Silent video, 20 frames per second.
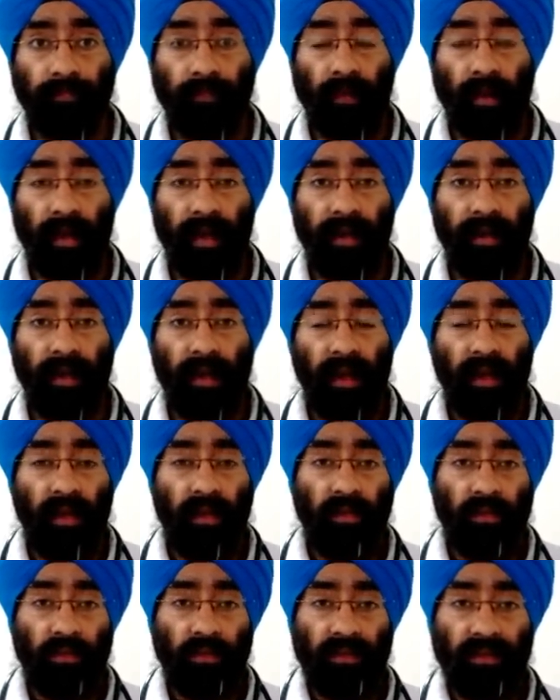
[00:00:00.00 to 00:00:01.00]
right
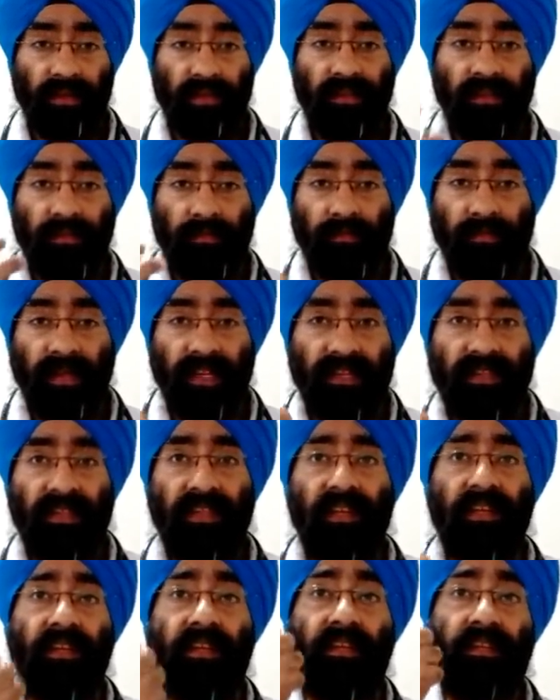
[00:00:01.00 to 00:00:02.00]
so this is the
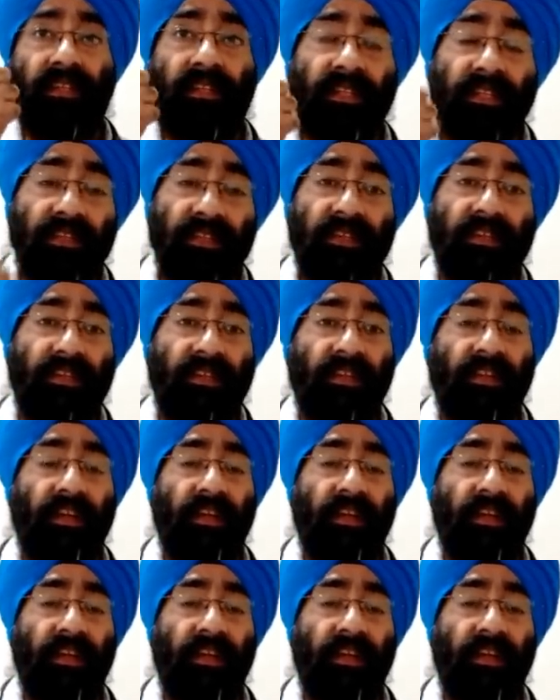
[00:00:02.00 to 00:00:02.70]
basic reason